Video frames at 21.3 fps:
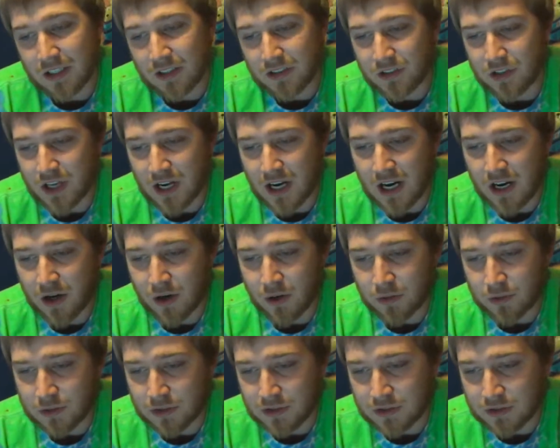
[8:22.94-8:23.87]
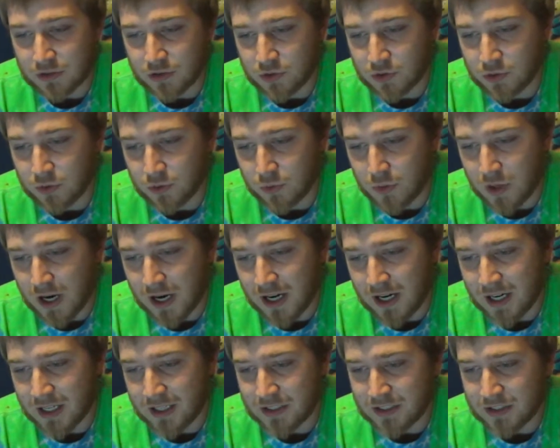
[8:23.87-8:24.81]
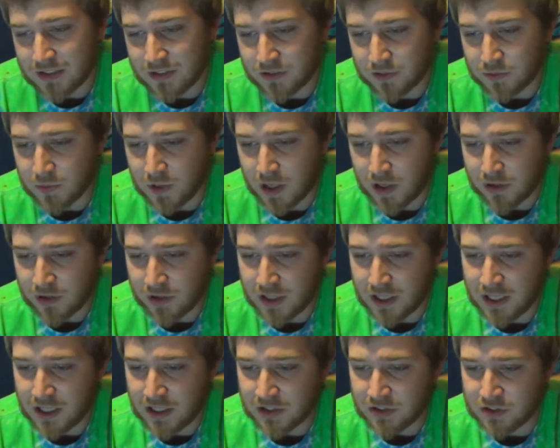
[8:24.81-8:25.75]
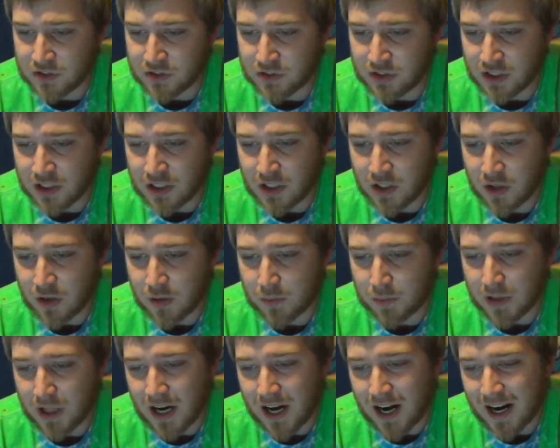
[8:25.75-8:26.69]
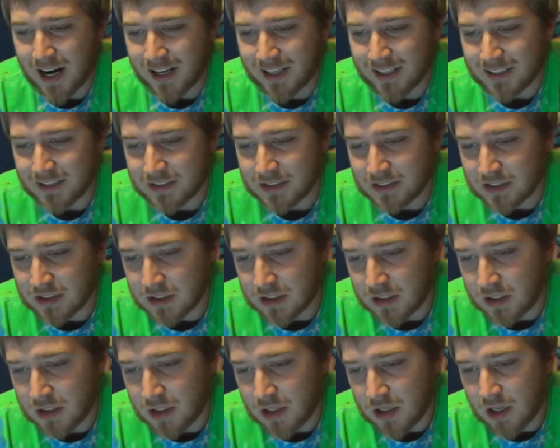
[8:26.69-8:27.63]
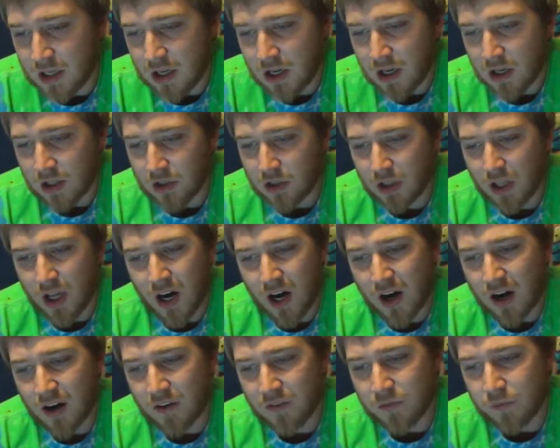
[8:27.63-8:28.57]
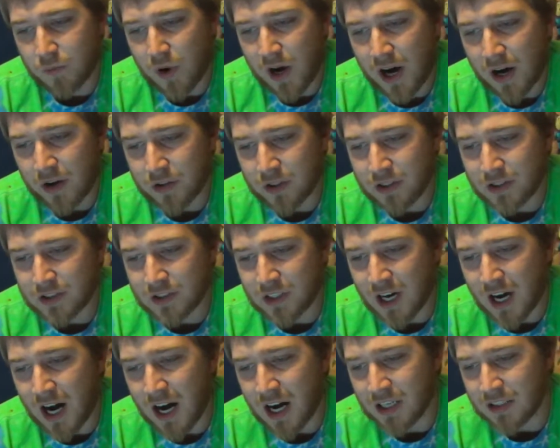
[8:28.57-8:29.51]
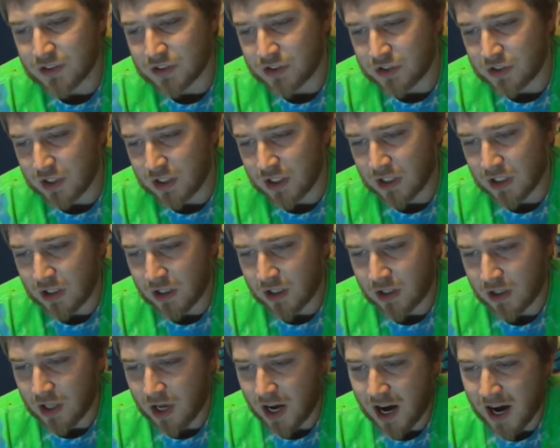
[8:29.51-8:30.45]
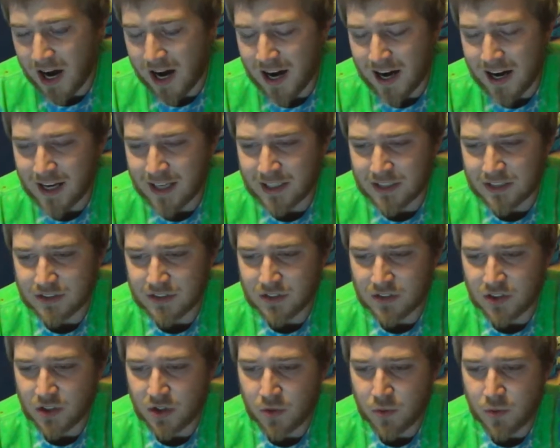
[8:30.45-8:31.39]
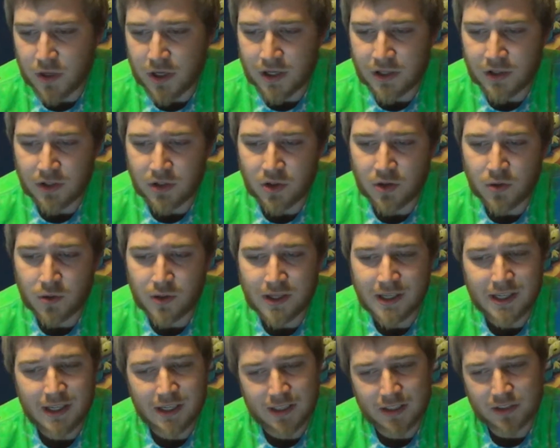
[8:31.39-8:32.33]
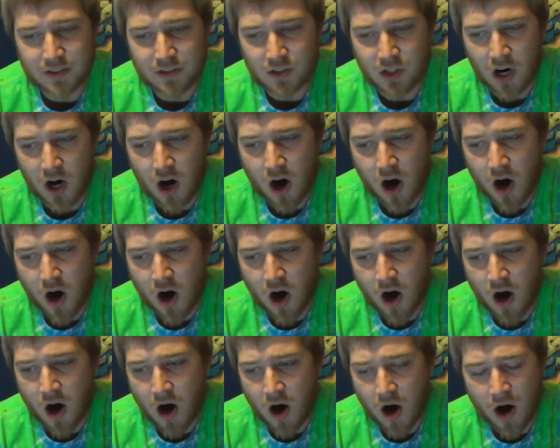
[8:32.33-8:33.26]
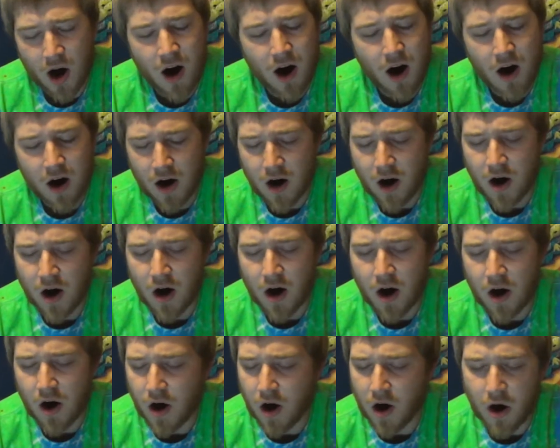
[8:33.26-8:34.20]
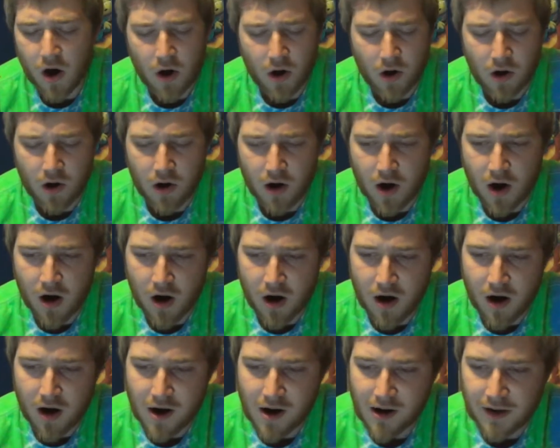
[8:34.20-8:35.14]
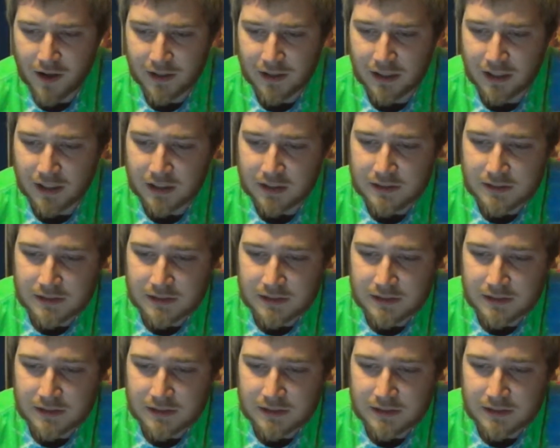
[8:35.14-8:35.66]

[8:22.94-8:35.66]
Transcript: down into eyes while they're still blind. Love while the night still hides the withering dawn.